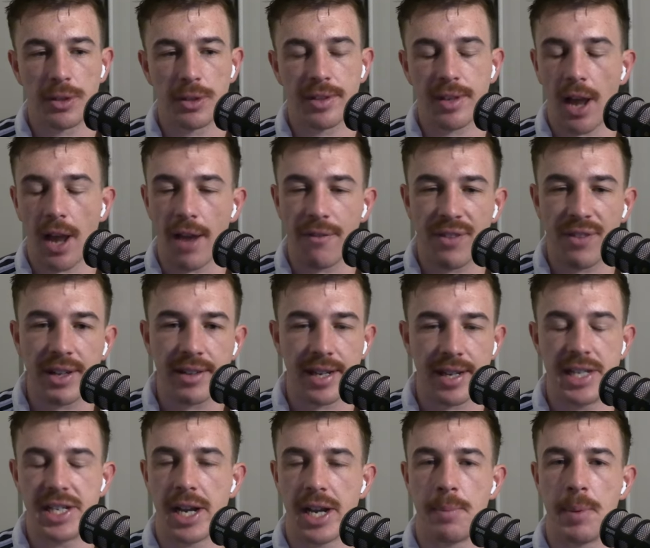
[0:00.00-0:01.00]
I think
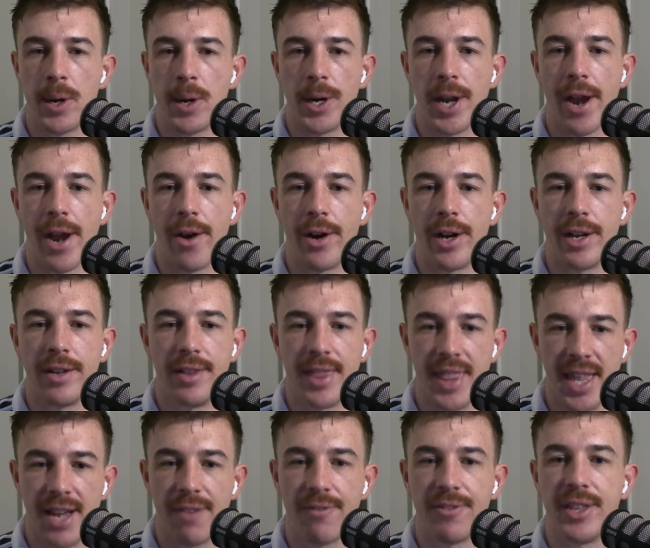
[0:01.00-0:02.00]
TJ Perenara is there
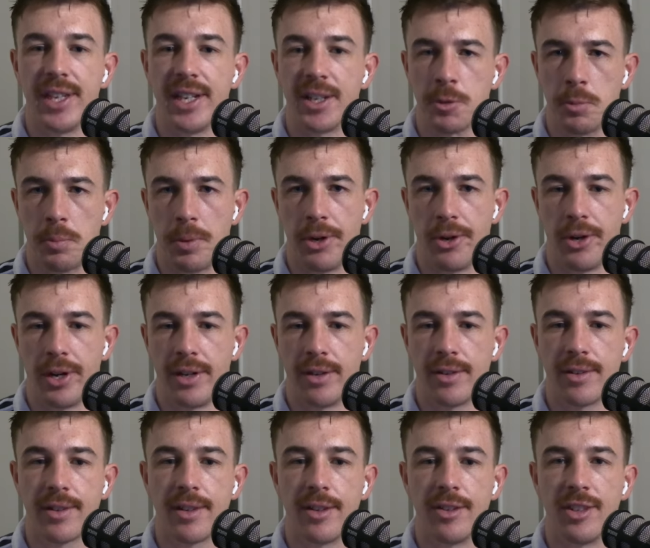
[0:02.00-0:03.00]
for the experience
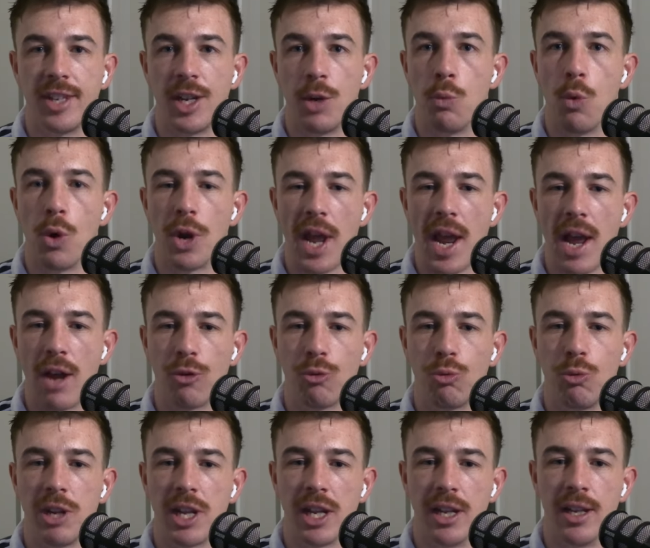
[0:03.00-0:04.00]
to see what else we
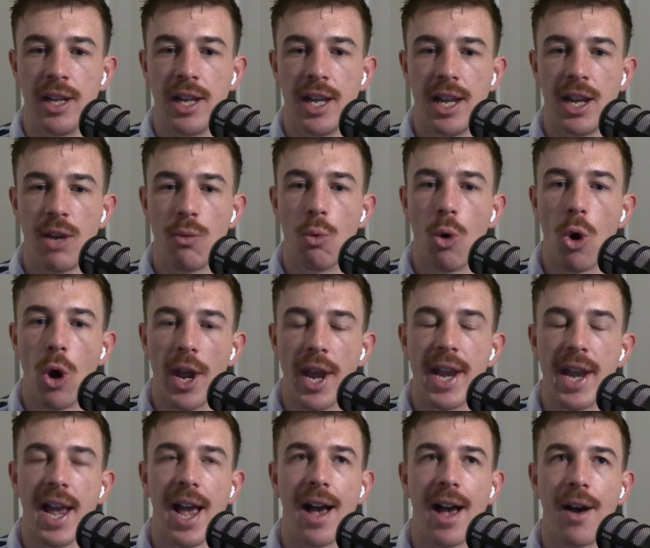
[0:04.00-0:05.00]
can, what
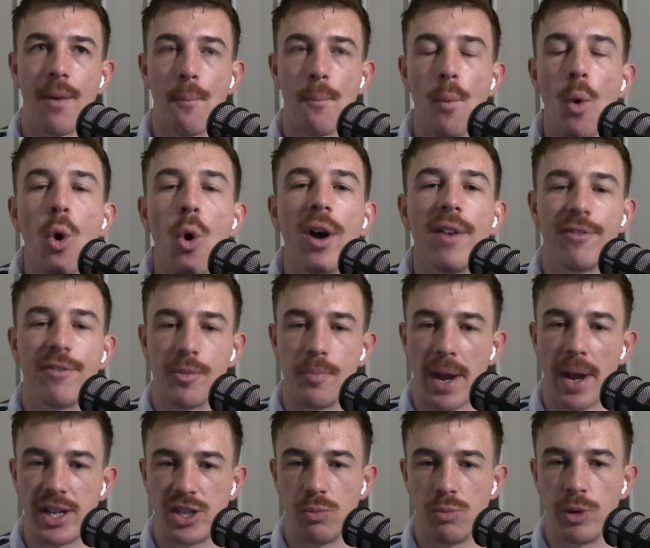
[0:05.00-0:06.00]
uh, more
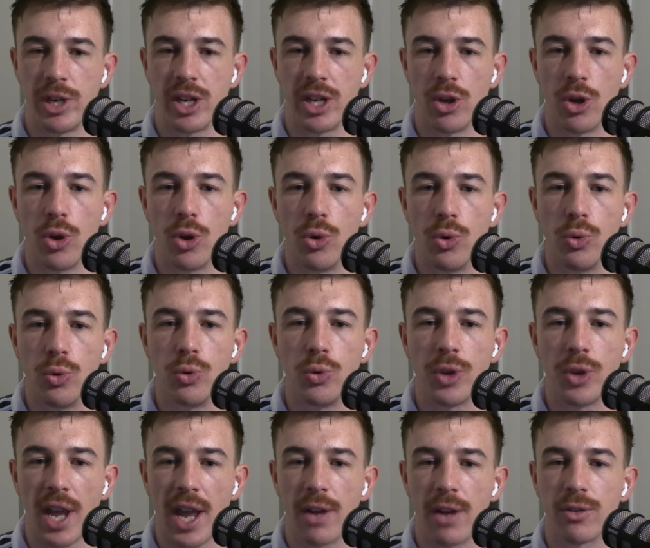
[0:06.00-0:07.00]
information we can ooze
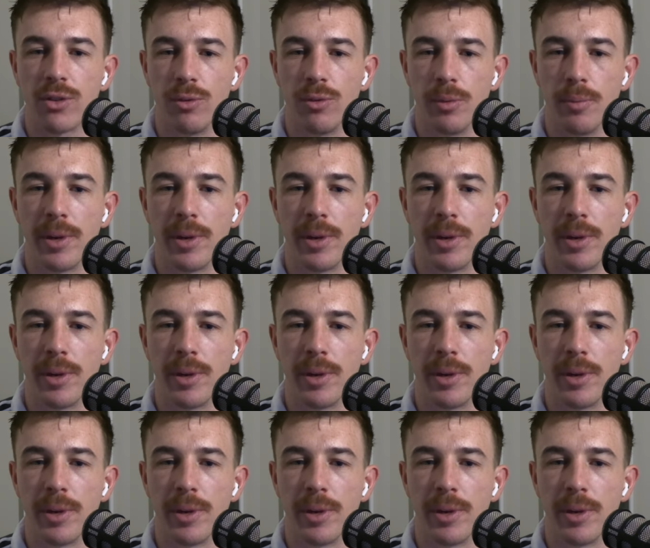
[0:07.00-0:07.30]
out of him.